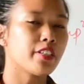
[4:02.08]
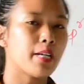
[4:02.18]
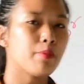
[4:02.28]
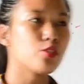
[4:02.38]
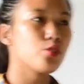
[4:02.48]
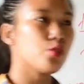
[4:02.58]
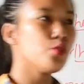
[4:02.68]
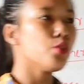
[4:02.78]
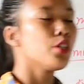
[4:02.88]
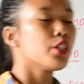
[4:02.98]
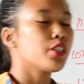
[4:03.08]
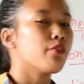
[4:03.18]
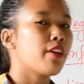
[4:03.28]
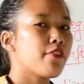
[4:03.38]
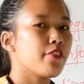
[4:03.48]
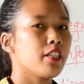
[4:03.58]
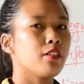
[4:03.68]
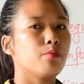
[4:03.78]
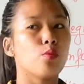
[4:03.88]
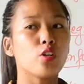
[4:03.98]
are able to survive
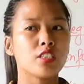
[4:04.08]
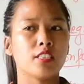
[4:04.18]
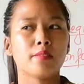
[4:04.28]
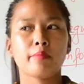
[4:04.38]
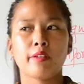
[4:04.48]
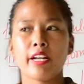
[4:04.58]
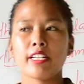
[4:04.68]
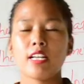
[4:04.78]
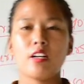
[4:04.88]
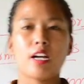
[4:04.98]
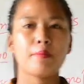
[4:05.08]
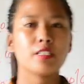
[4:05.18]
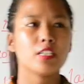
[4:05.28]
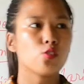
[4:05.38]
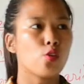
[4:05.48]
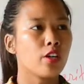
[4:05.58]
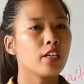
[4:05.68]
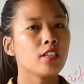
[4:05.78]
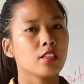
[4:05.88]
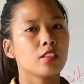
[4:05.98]
in both the marine habitat
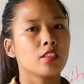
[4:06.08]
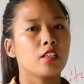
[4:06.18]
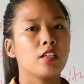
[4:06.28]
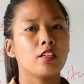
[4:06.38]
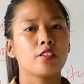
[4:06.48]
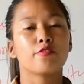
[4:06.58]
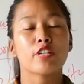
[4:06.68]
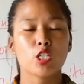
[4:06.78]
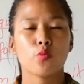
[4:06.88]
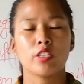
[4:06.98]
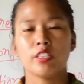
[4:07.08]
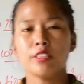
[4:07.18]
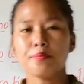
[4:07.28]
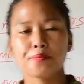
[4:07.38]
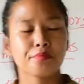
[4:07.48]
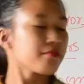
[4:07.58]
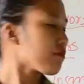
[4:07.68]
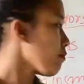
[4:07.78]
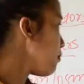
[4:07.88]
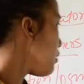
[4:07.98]
or freshwater,
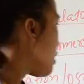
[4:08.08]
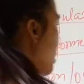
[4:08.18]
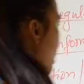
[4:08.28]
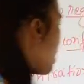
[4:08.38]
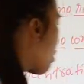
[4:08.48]
such